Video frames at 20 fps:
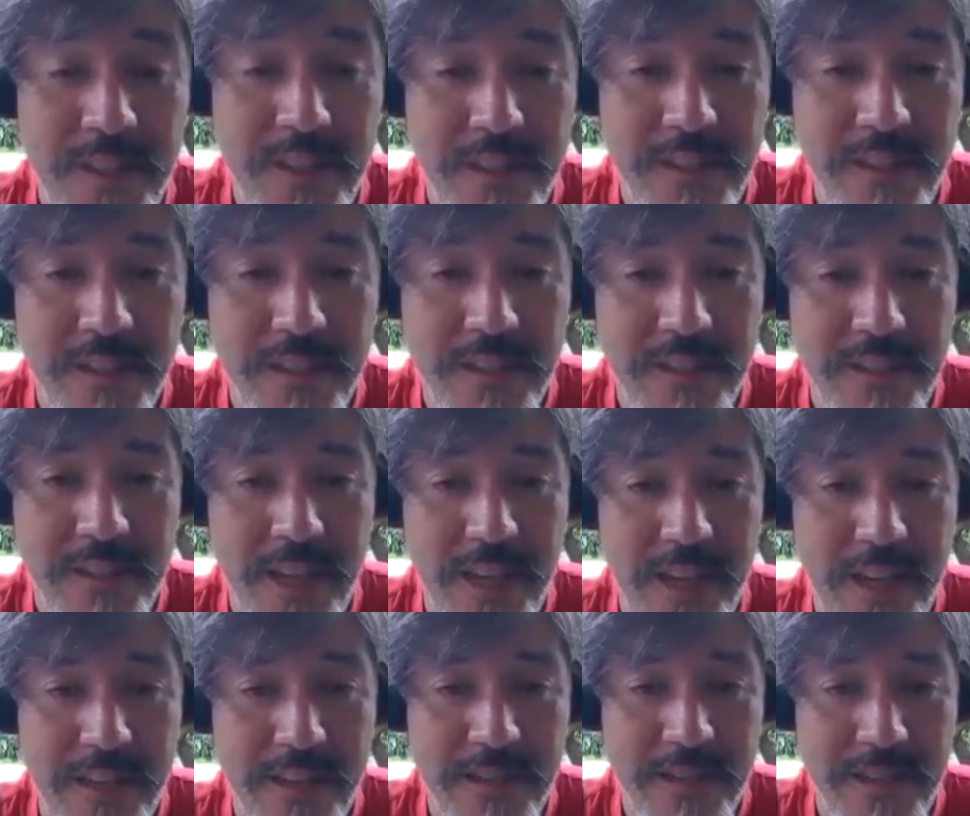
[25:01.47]
in these
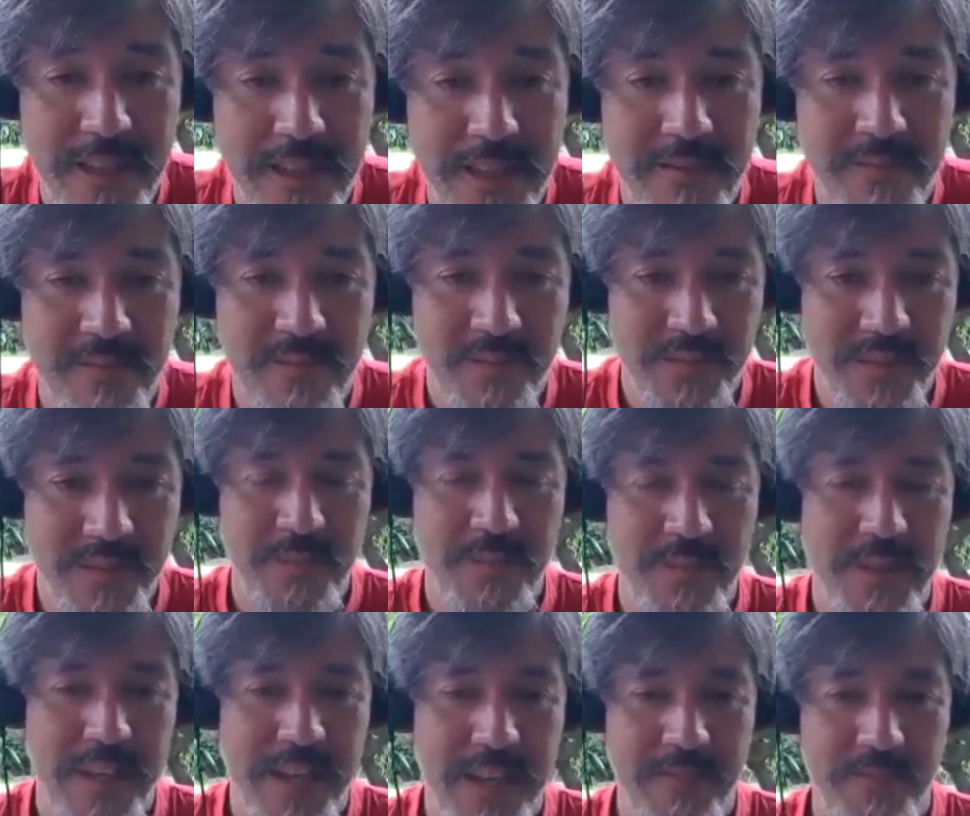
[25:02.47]
days, that seems like